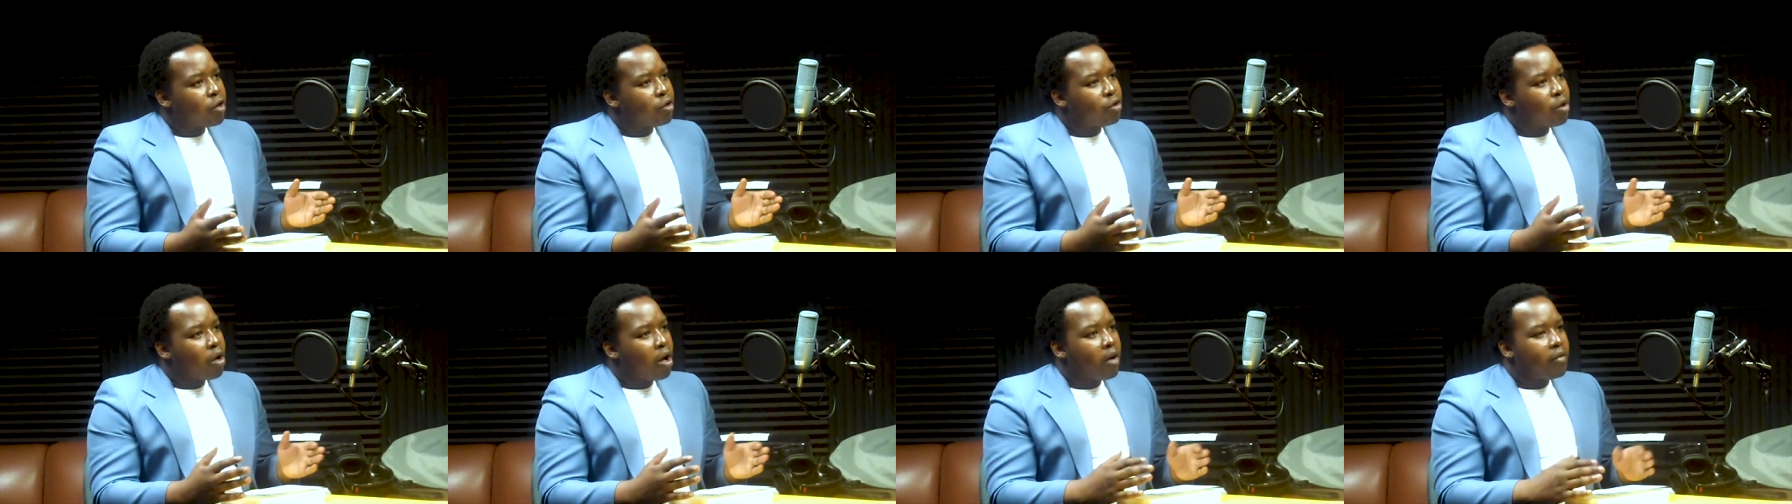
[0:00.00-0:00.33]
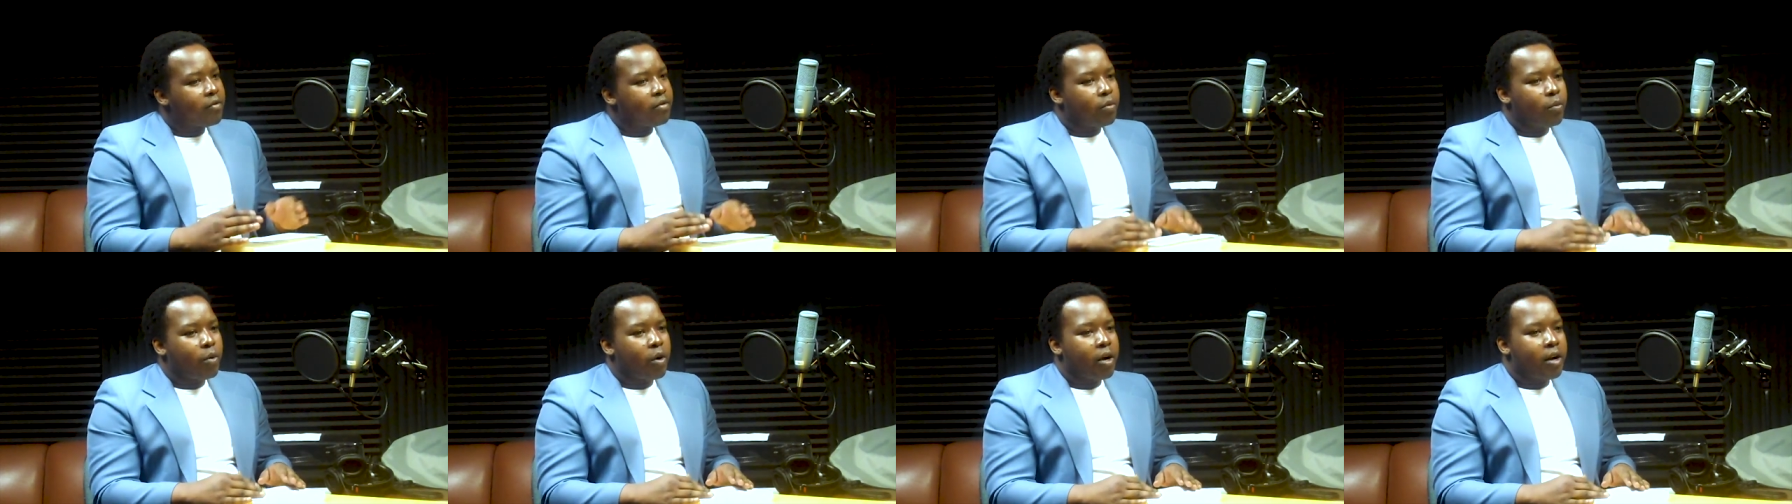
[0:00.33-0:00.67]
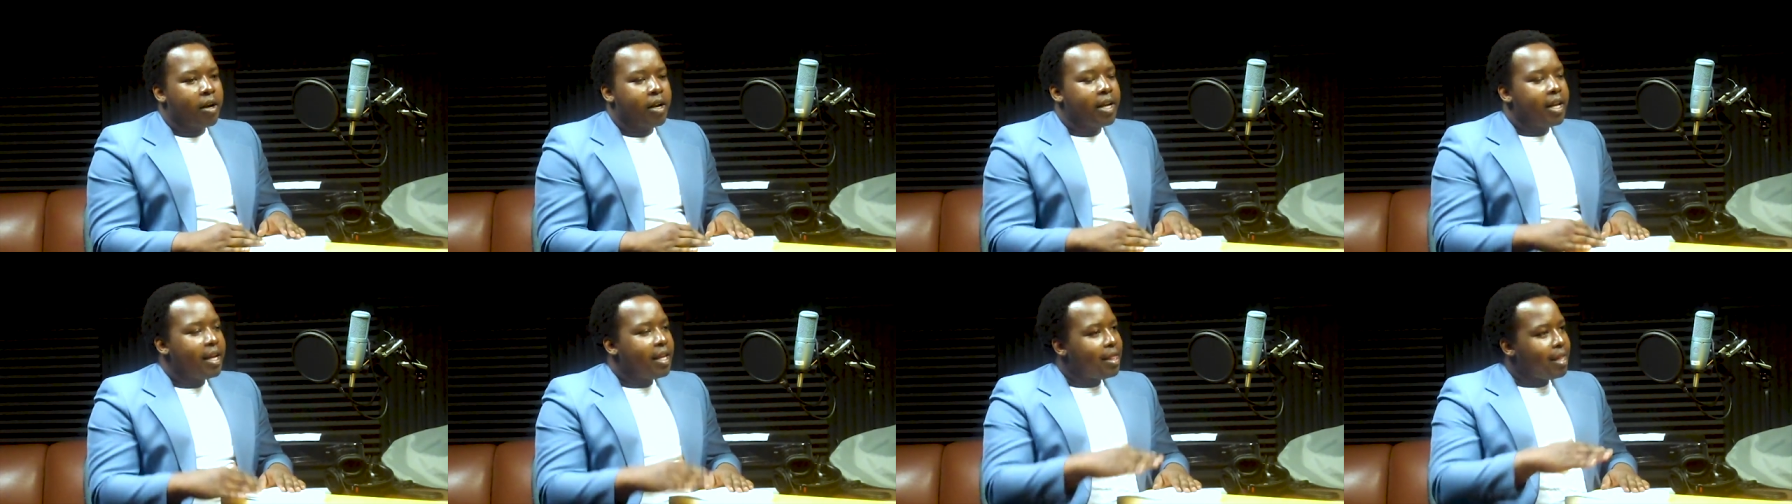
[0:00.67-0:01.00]
Microsoft,
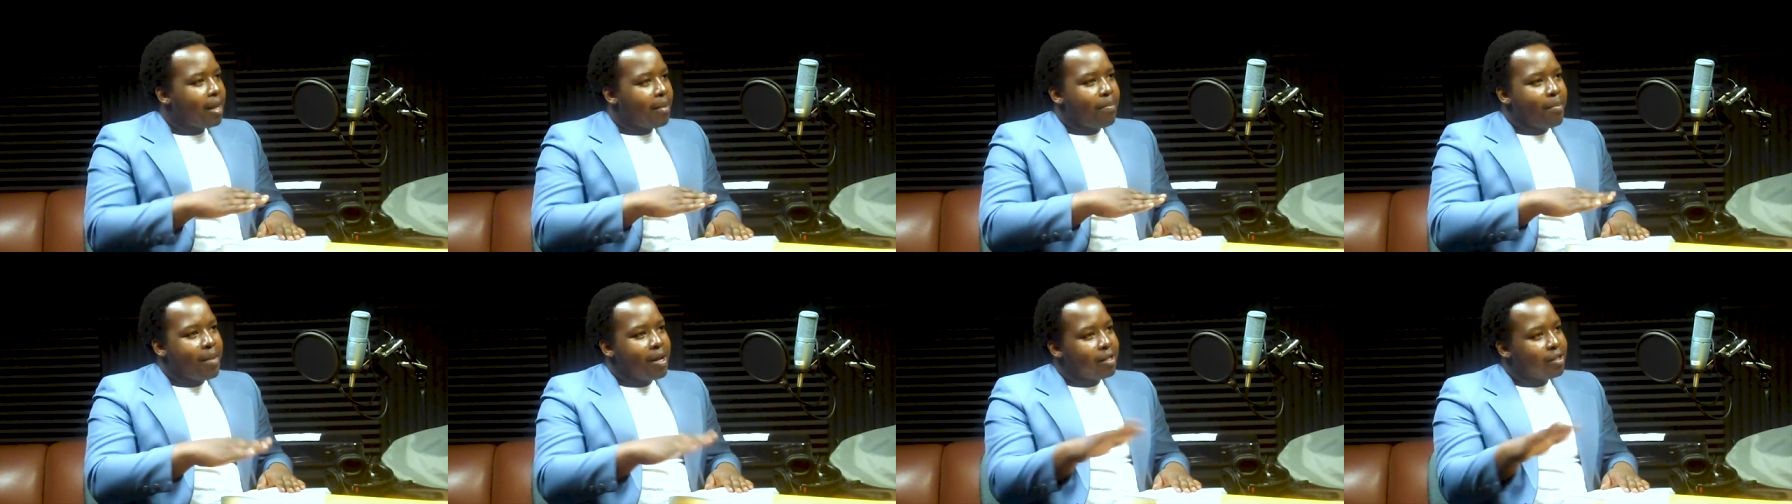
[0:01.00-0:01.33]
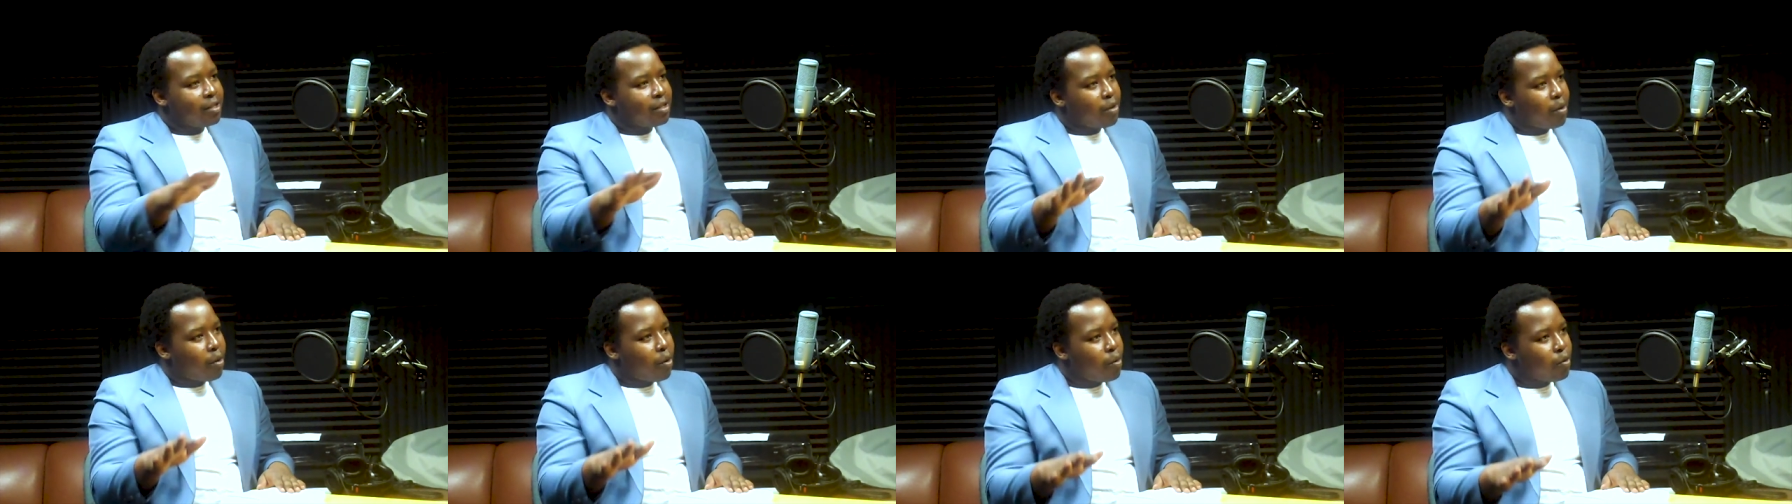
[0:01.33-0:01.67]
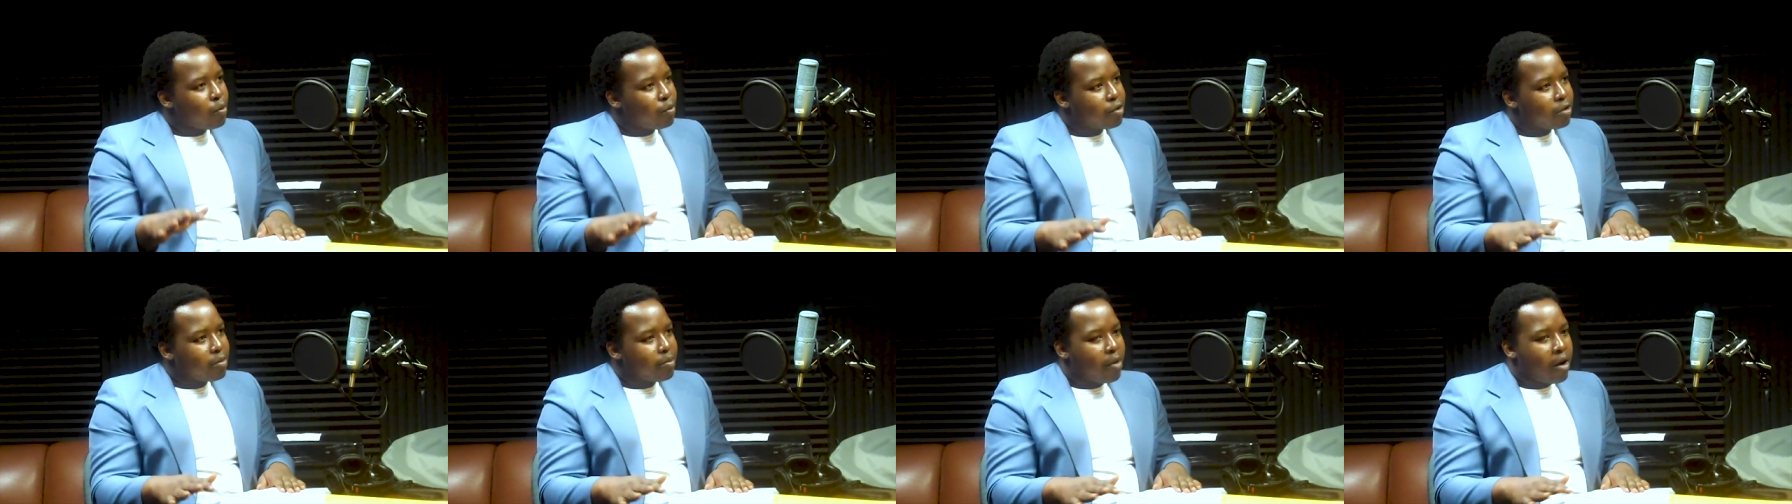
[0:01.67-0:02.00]
where they missed the
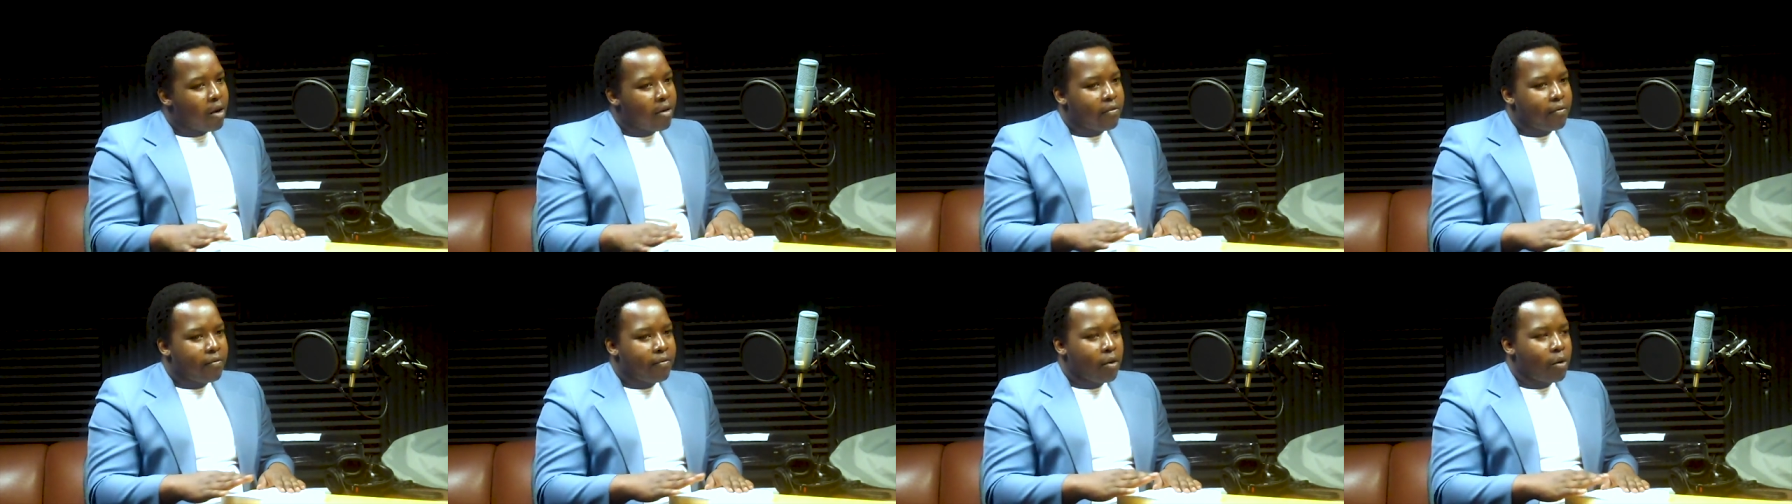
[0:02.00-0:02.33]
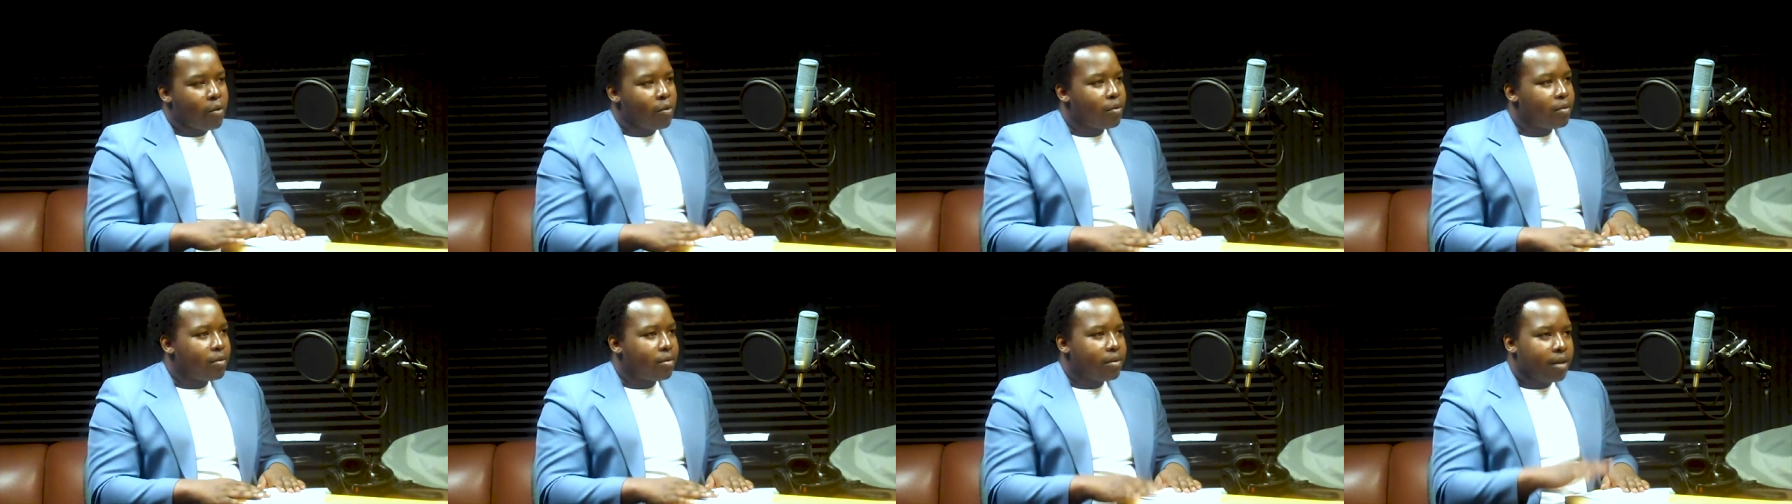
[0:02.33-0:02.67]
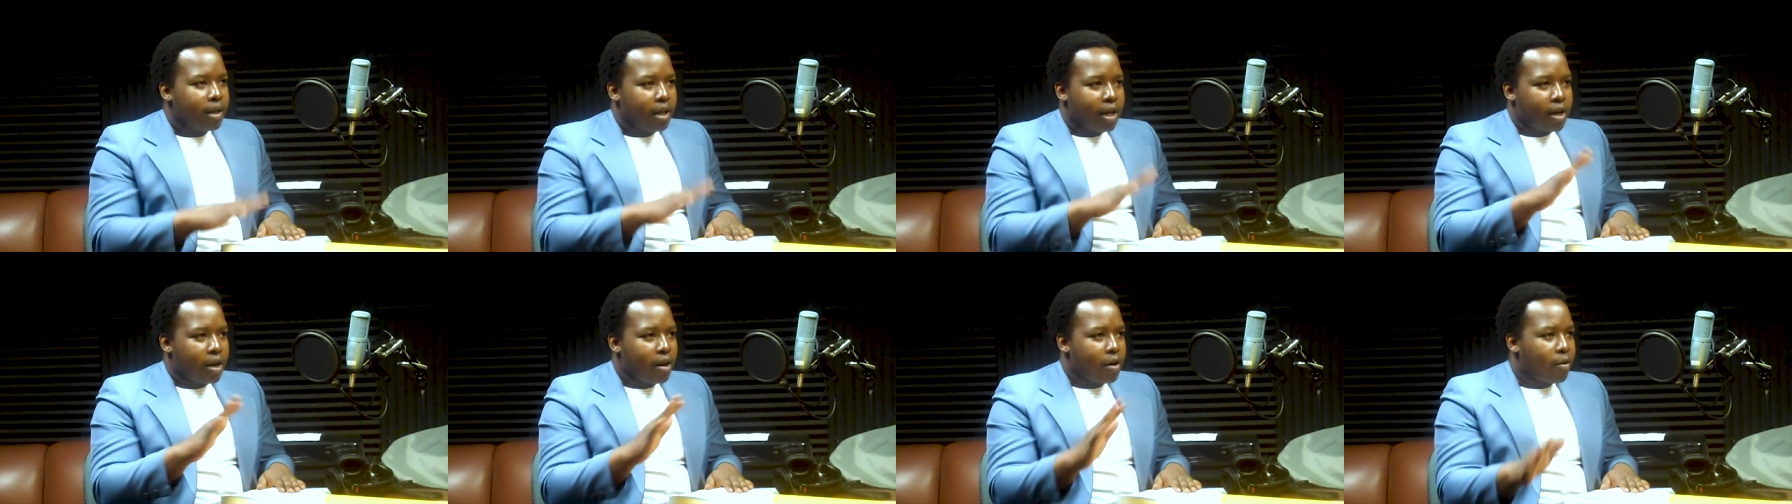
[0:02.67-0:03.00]
whole smartphone,
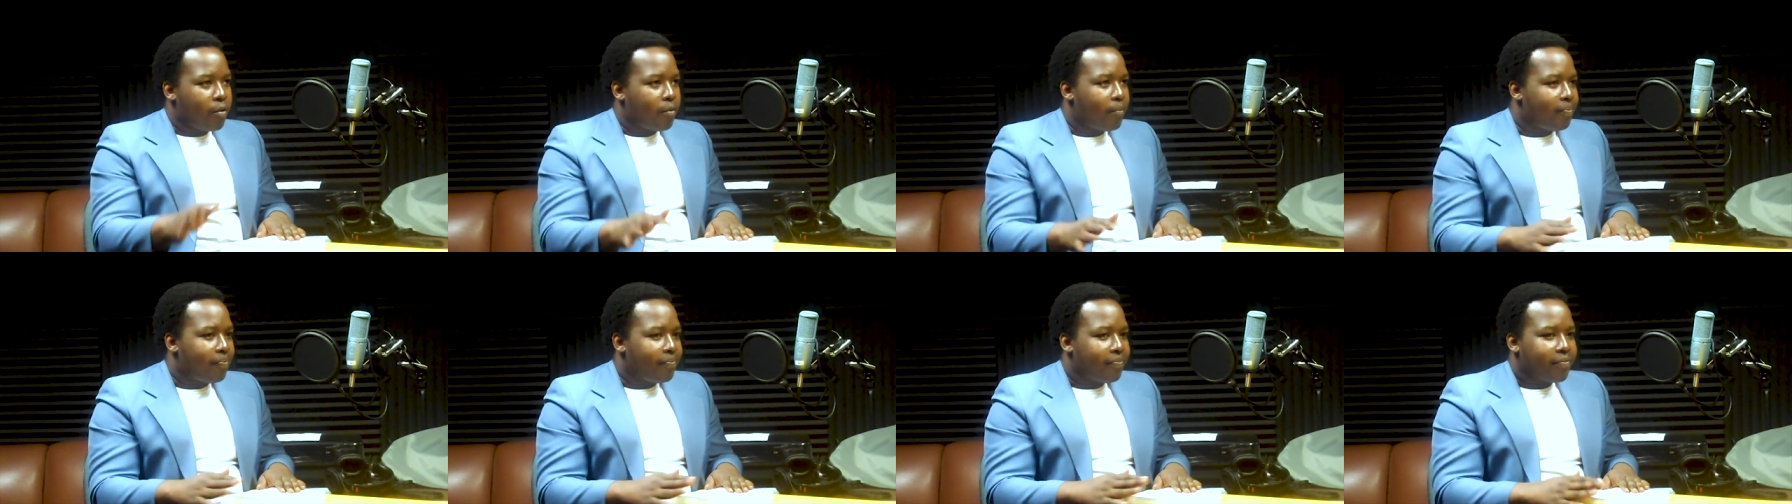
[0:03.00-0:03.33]
you know,